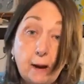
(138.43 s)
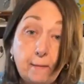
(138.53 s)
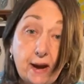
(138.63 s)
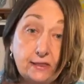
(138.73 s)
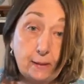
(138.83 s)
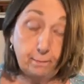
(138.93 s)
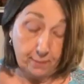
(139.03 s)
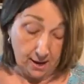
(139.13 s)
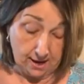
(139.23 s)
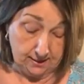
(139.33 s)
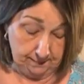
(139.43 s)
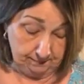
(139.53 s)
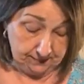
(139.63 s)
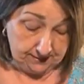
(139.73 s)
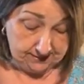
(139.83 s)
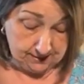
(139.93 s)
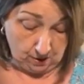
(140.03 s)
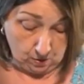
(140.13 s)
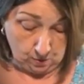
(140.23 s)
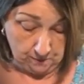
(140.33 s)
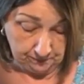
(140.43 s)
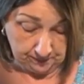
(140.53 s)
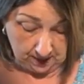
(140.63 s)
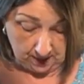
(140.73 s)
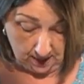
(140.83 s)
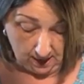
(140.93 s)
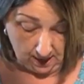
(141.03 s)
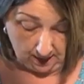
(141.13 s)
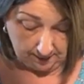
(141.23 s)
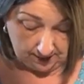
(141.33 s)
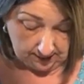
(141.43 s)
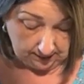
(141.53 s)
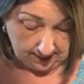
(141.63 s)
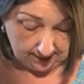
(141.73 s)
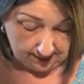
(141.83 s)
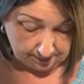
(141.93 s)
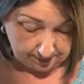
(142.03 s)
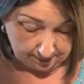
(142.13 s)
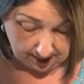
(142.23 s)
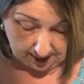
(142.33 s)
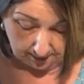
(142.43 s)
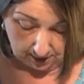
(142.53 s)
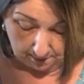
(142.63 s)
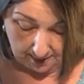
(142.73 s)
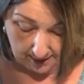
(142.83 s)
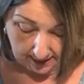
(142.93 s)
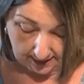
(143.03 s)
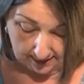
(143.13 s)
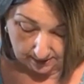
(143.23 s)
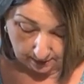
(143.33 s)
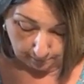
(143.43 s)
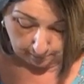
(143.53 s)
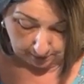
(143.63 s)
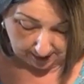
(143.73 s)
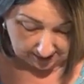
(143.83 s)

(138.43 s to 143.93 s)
it up at the bottom. So I'm going to line it up the bottom. It'll make it easier for